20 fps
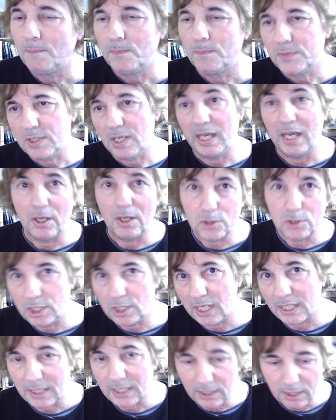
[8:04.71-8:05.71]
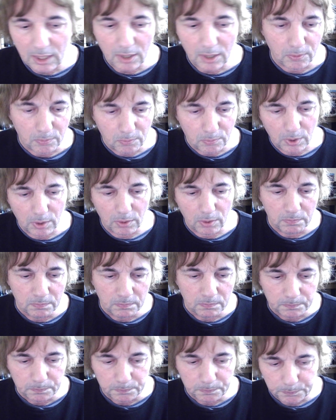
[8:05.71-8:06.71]
So how do you get the note? Well,
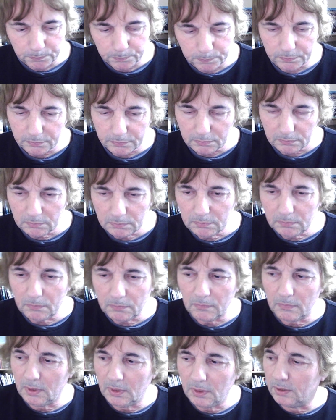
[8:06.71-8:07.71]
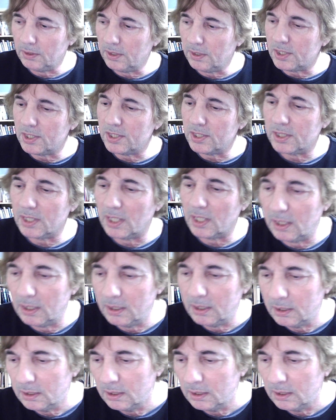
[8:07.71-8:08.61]
this is a